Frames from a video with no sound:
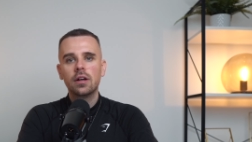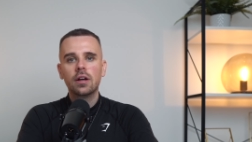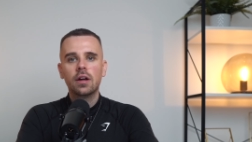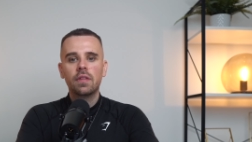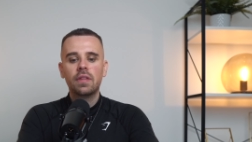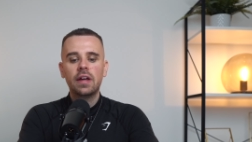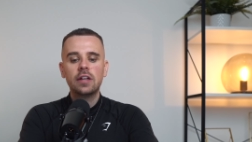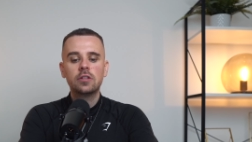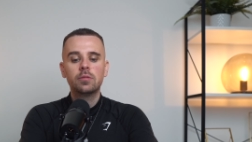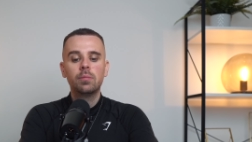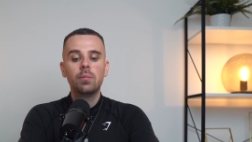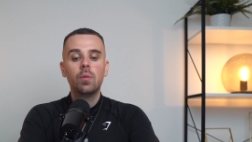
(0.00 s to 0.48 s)

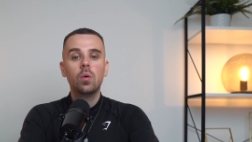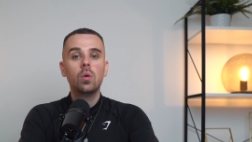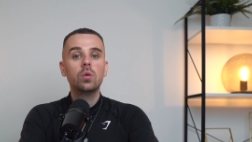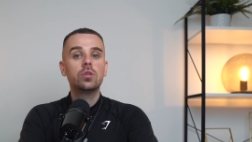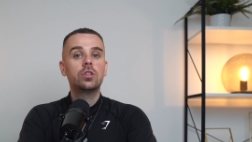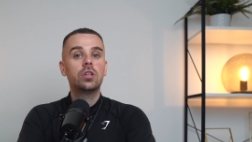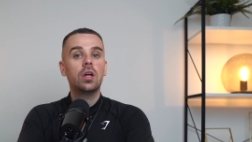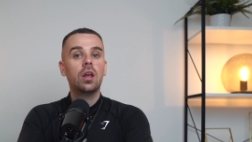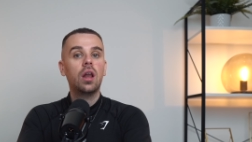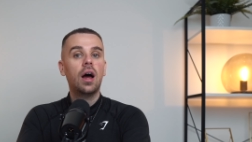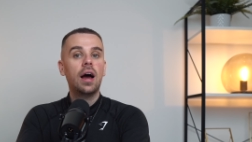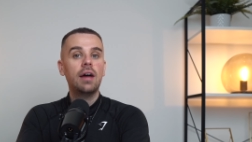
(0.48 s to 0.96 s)
There's more
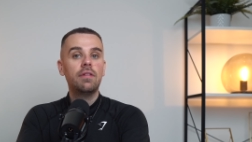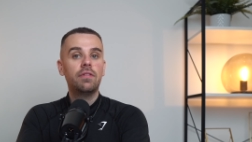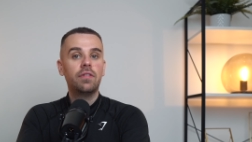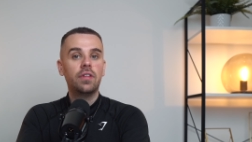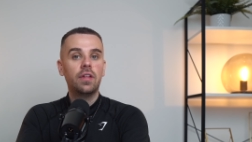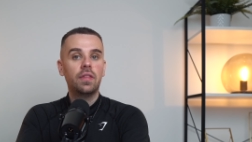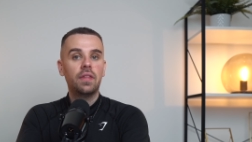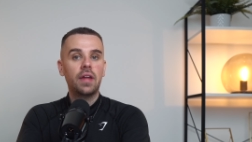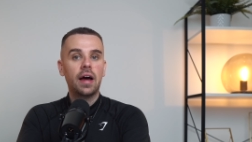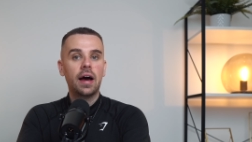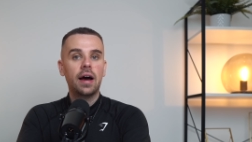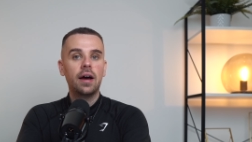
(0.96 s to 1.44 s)
to life
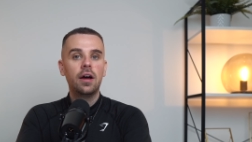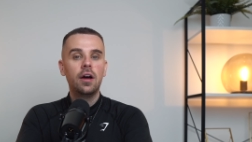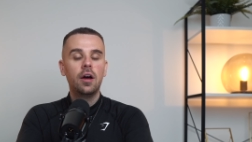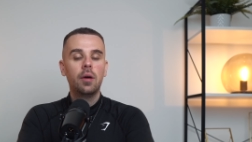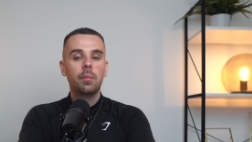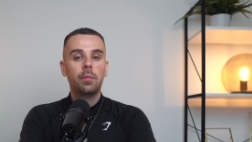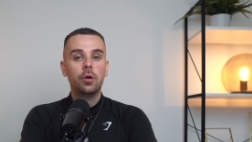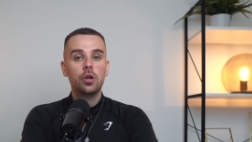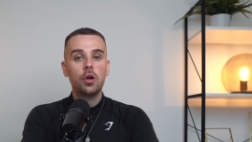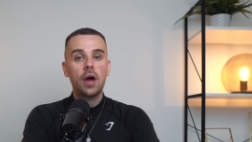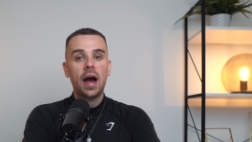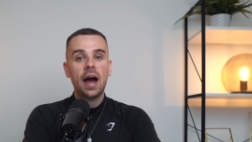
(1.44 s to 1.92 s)
than that.
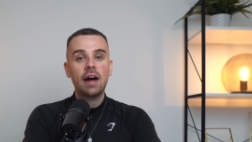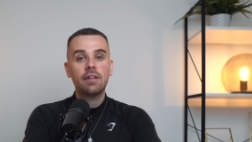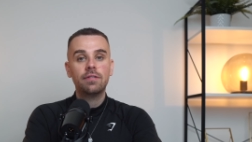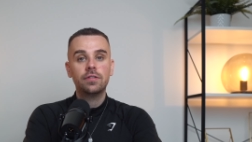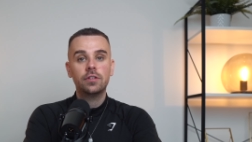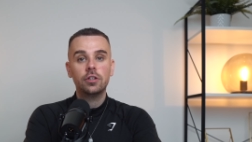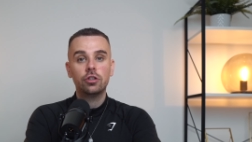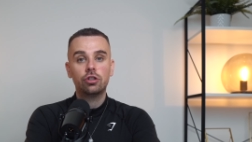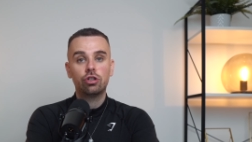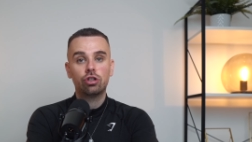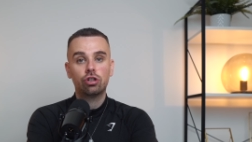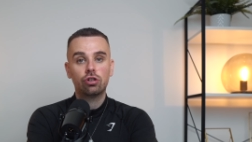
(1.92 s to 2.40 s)
But you have
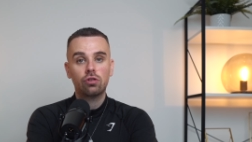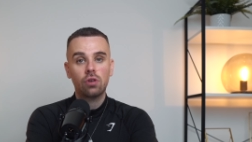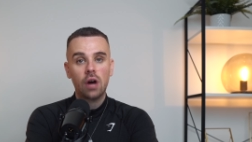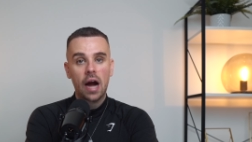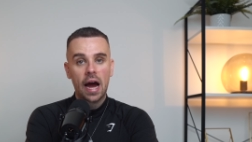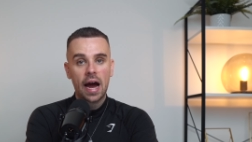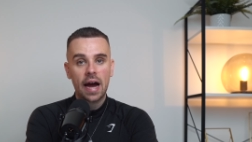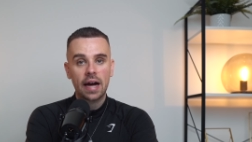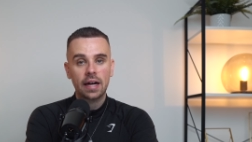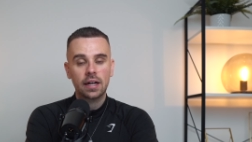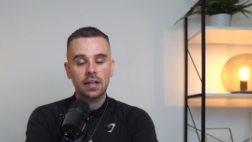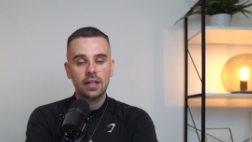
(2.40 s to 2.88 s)
to
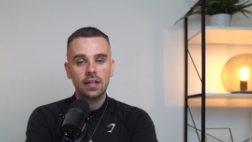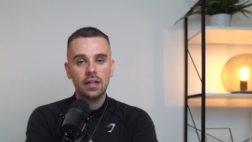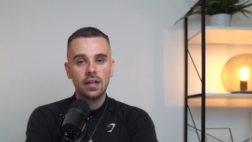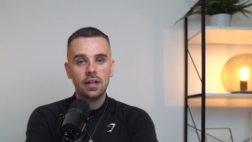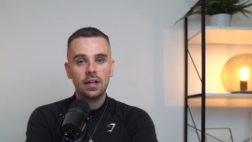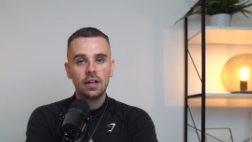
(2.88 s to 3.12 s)
track